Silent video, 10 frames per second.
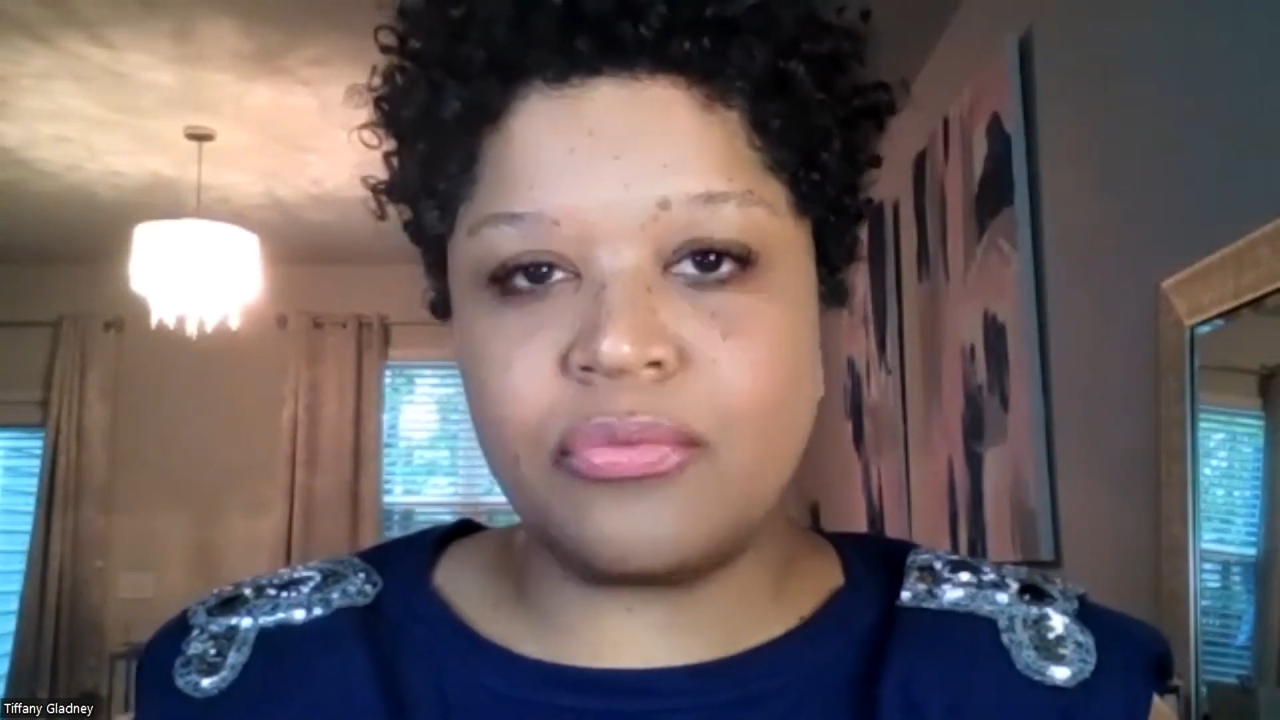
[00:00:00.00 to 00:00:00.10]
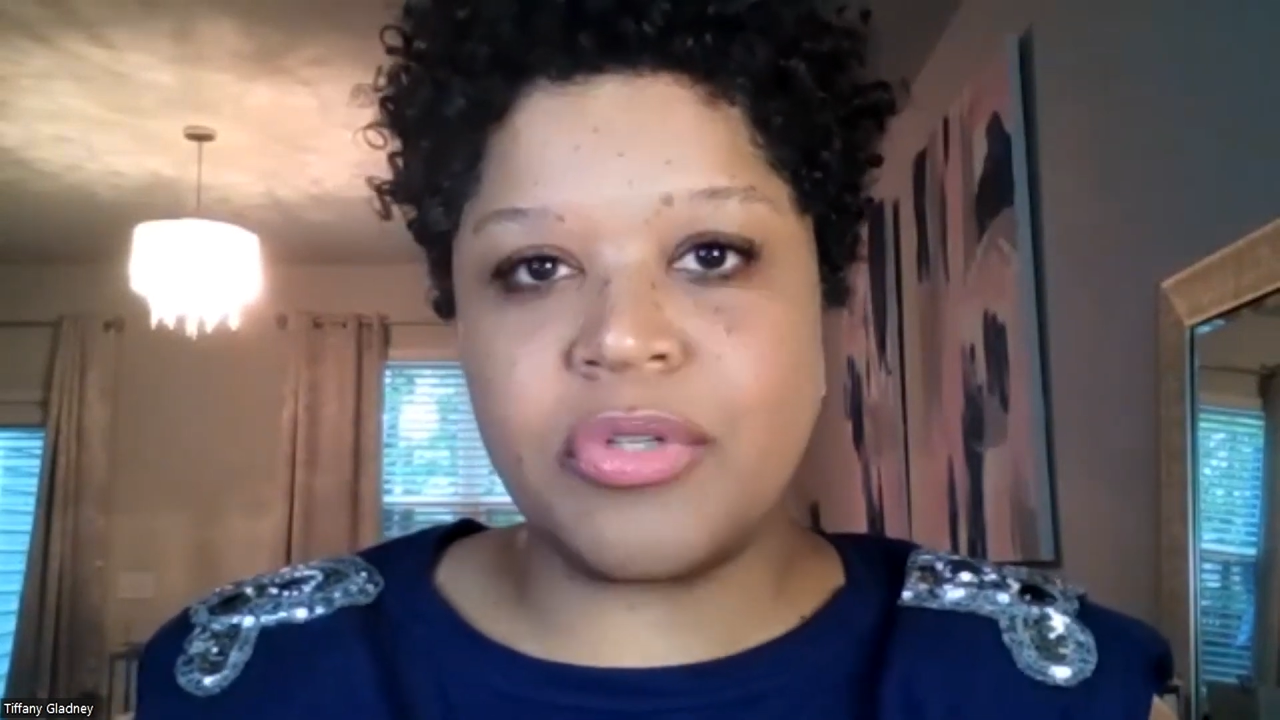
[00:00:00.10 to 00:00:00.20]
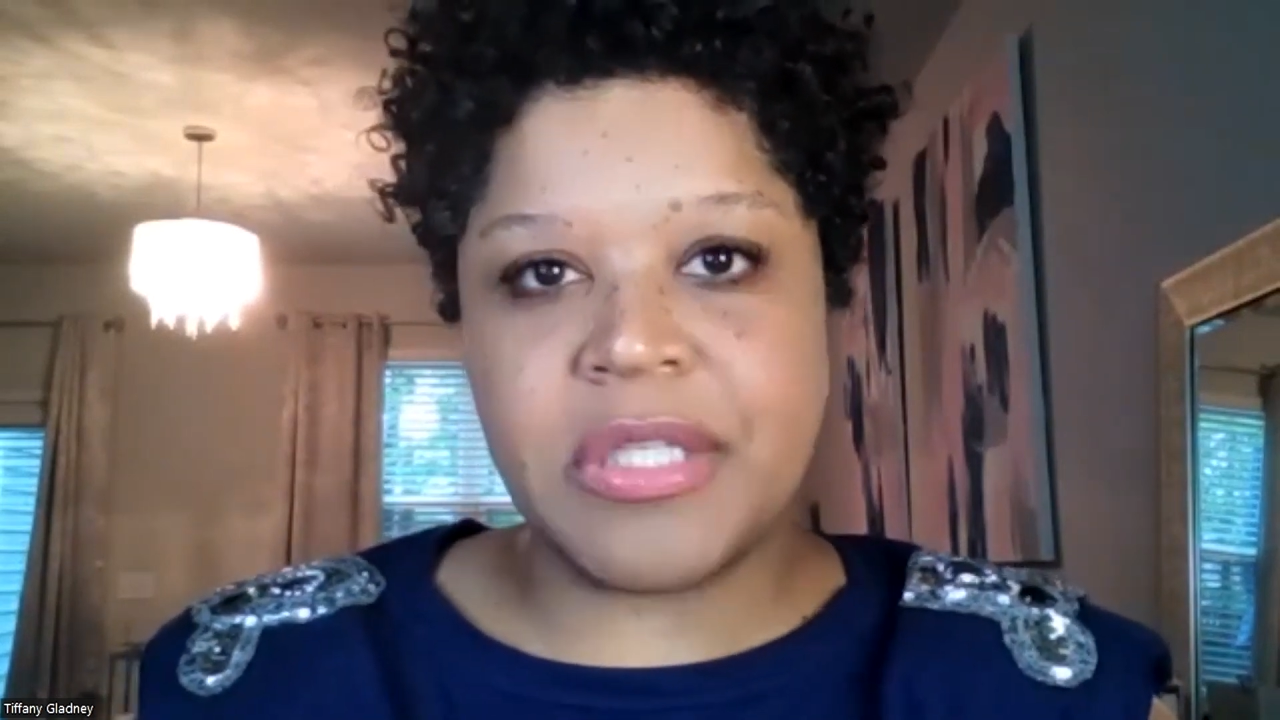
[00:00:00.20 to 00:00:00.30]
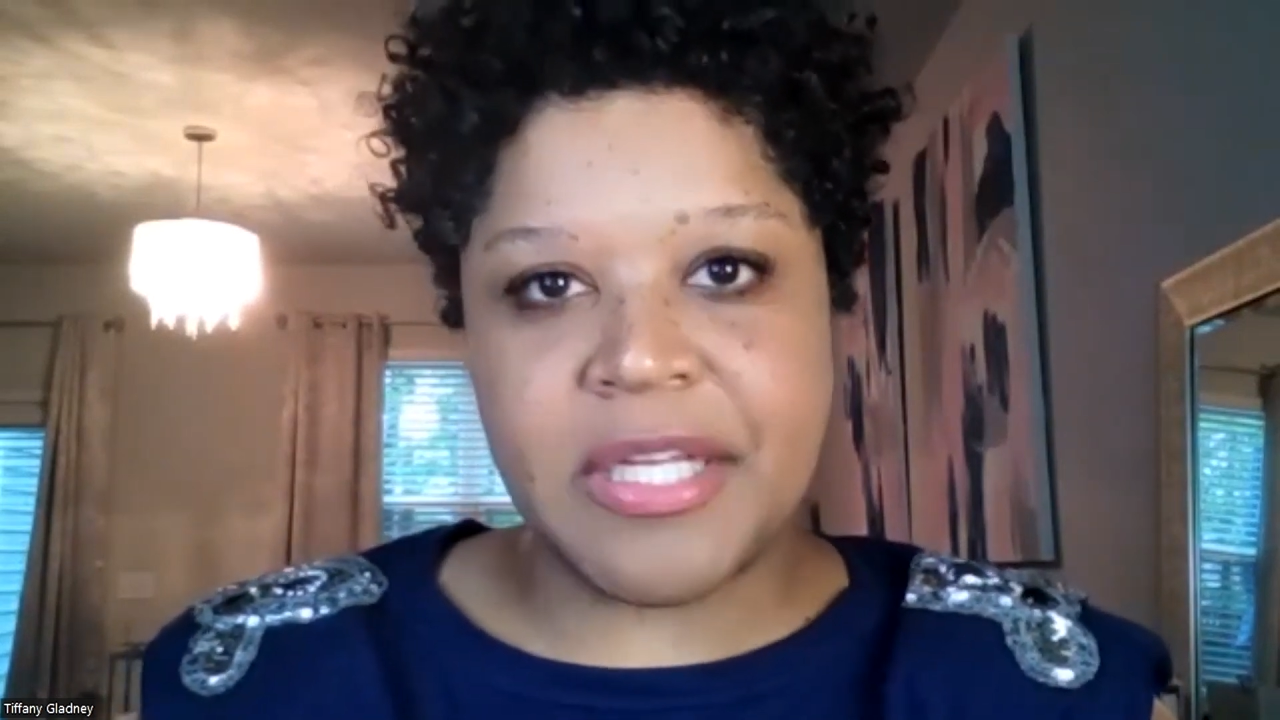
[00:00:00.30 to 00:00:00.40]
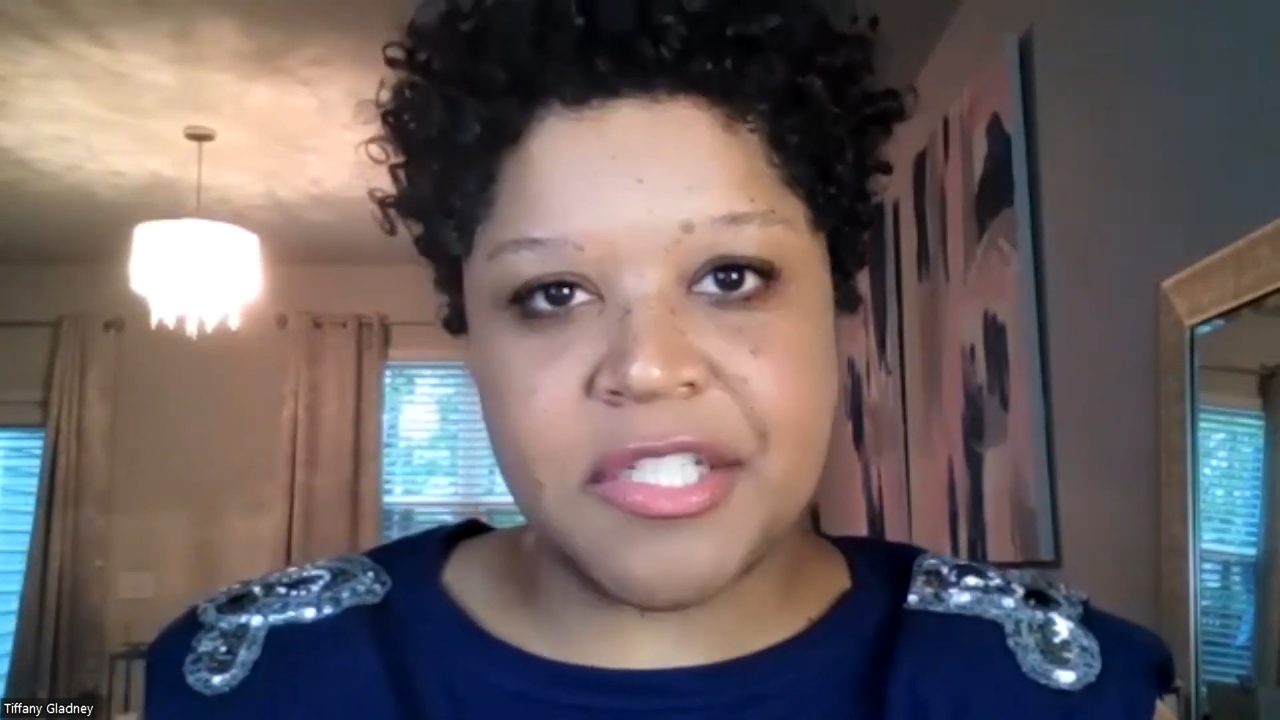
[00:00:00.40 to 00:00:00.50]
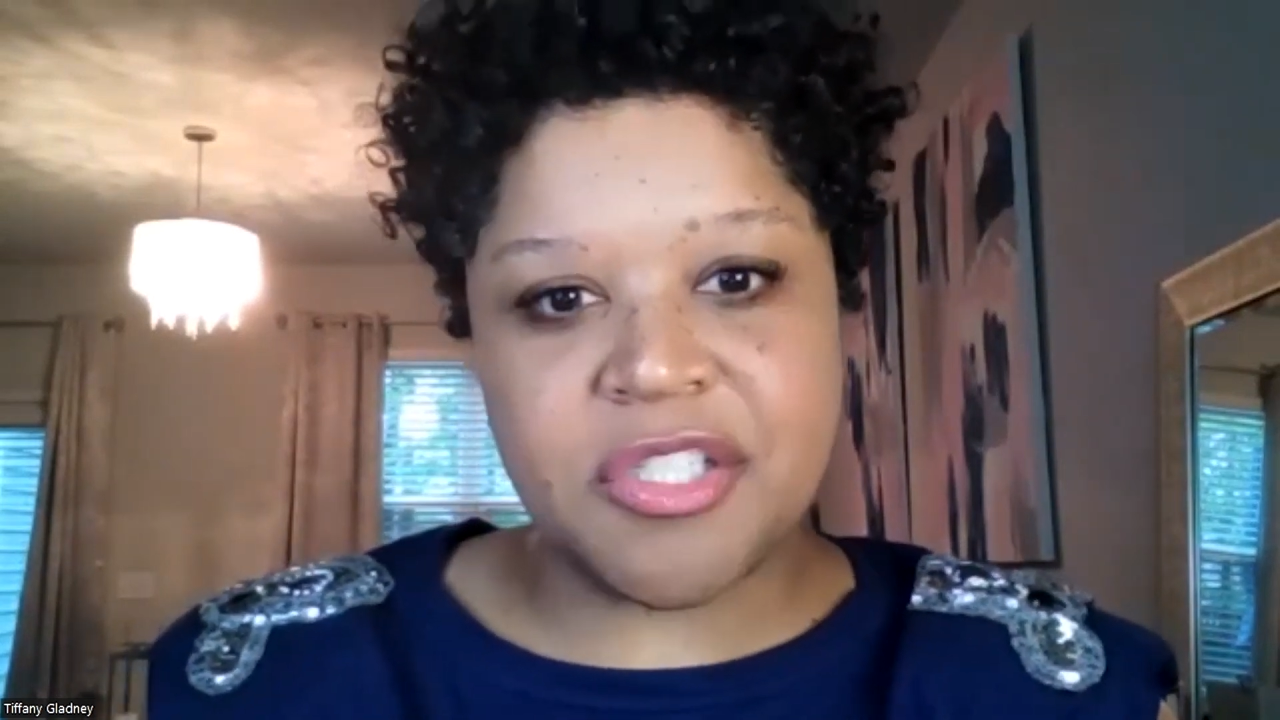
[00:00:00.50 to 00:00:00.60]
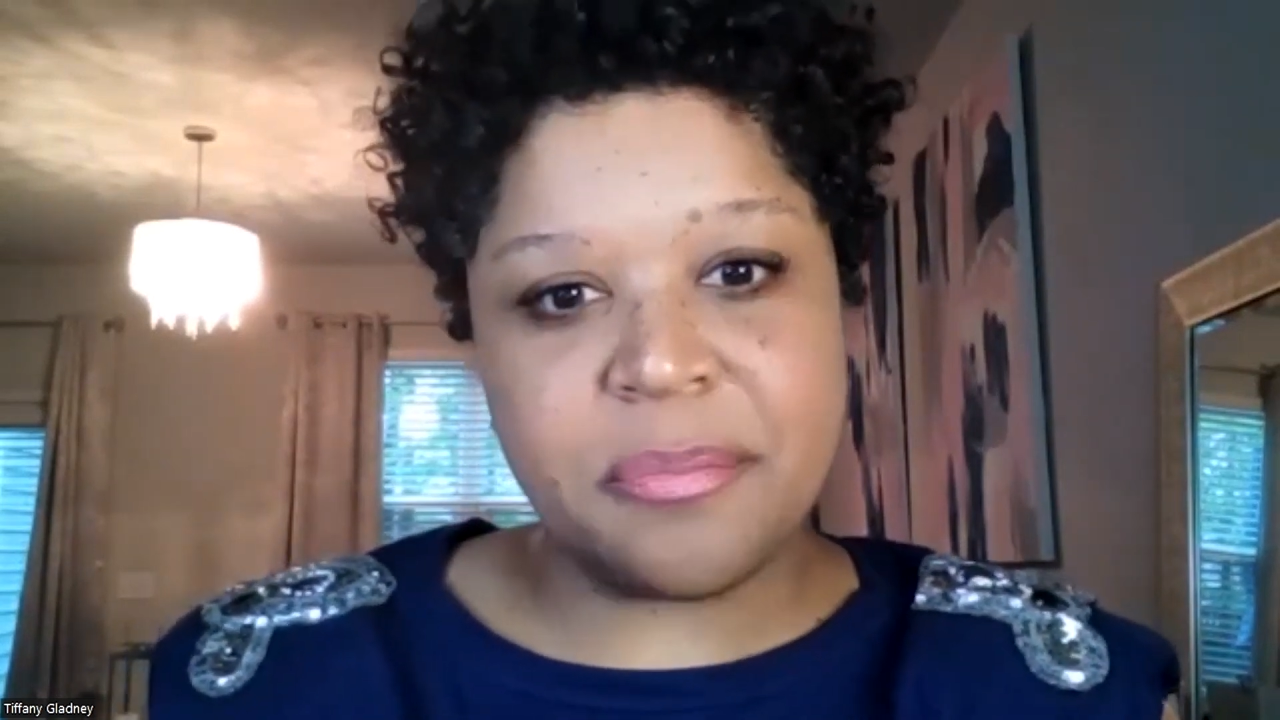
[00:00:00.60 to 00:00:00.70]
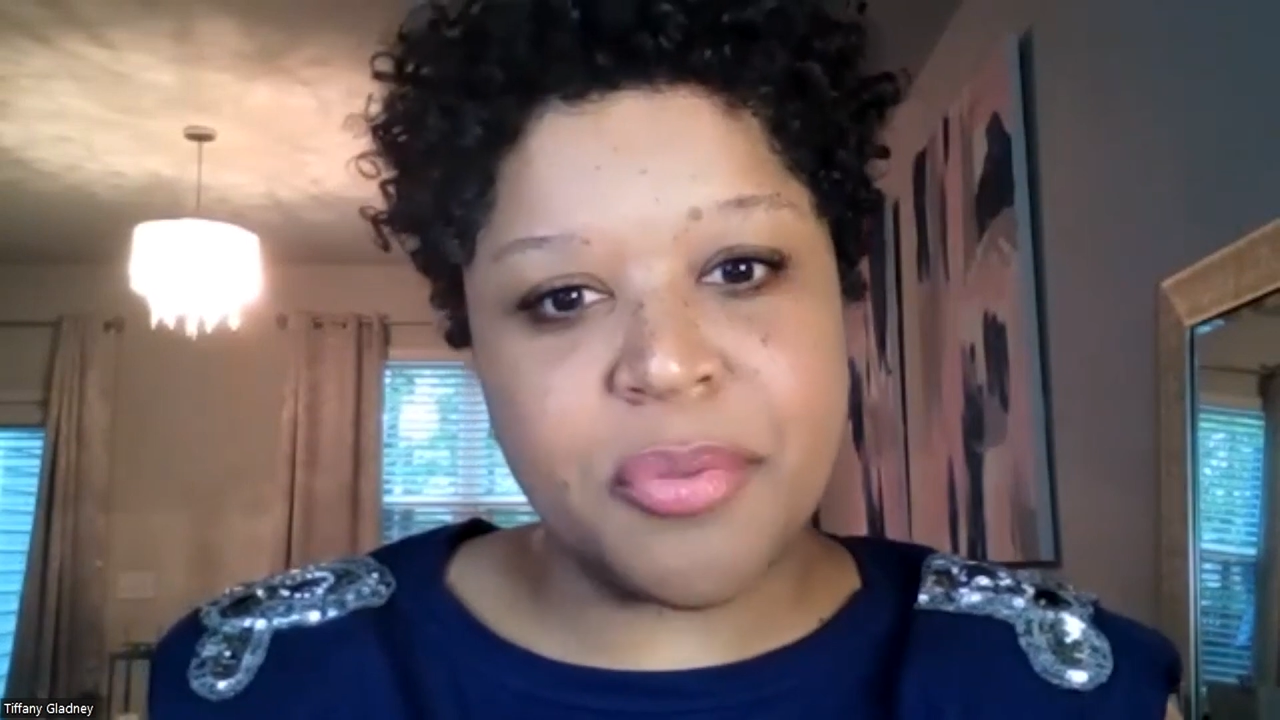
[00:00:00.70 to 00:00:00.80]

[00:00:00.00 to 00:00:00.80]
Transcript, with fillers: related to